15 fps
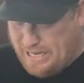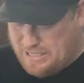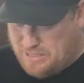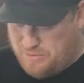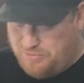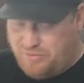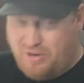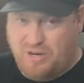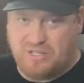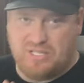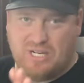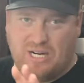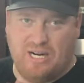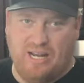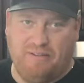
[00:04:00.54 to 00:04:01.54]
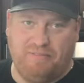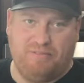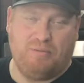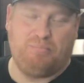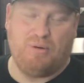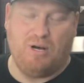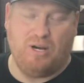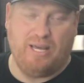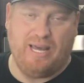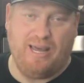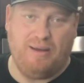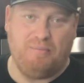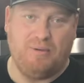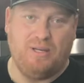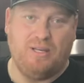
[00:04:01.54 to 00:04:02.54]
this is for our Sunday night football
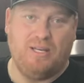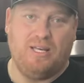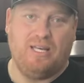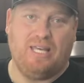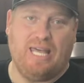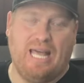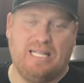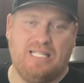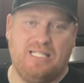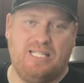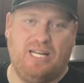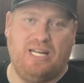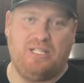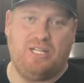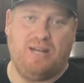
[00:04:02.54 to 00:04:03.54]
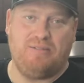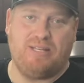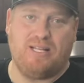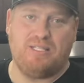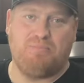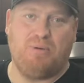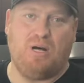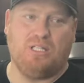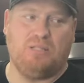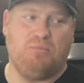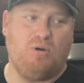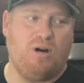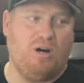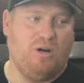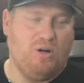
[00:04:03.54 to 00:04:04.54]
game, Kansas City Chiefs against
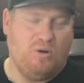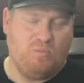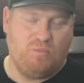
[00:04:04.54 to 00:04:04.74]
Baltimore.